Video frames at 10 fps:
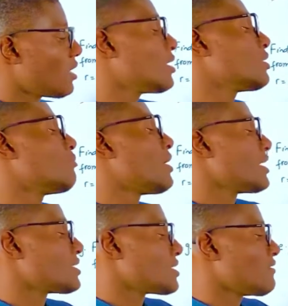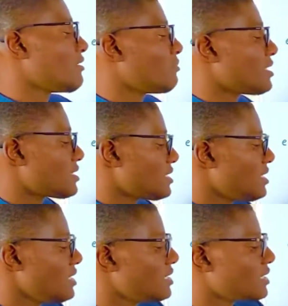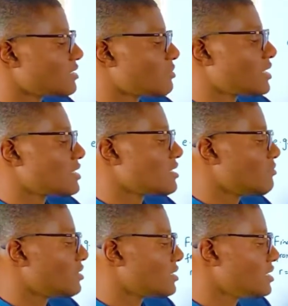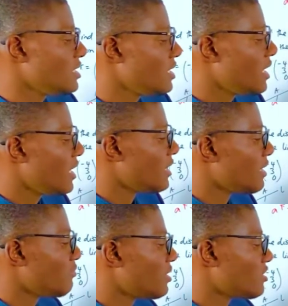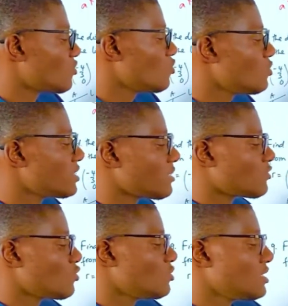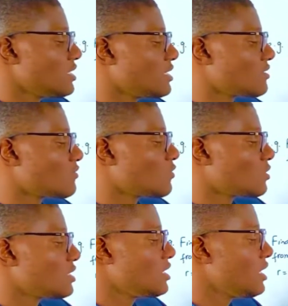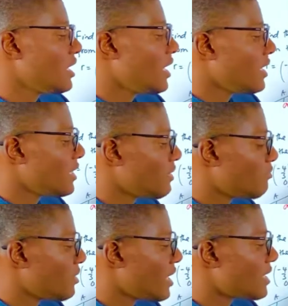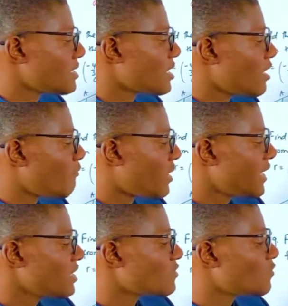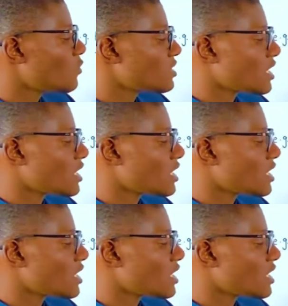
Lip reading: minus 7 plus T, that's minus 7 plus T, then plus 2 times 2T, that's 4T, then plus minus 4 times